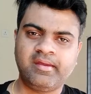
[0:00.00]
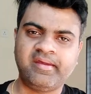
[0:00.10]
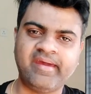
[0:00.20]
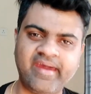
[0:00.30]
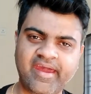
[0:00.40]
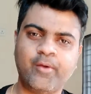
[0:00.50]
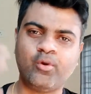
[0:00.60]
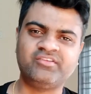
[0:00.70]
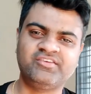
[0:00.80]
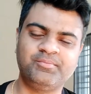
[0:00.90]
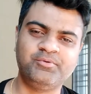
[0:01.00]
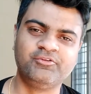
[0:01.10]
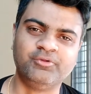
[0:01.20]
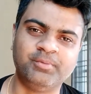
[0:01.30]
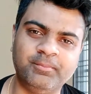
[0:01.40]
Hey, what's up
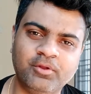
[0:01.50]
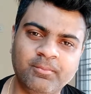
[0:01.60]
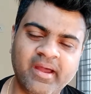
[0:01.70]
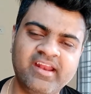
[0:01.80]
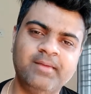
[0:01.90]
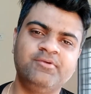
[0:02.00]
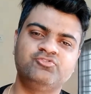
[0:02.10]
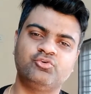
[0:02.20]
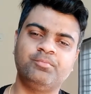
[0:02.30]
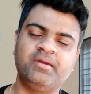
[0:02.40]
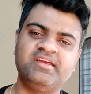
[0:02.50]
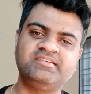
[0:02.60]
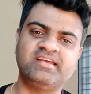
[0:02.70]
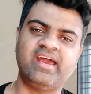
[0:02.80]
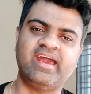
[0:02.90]
beautiful people? My name is
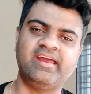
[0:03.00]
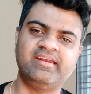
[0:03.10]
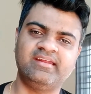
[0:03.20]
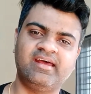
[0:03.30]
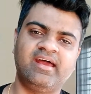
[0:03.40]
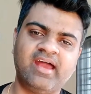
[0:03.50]
Umesh and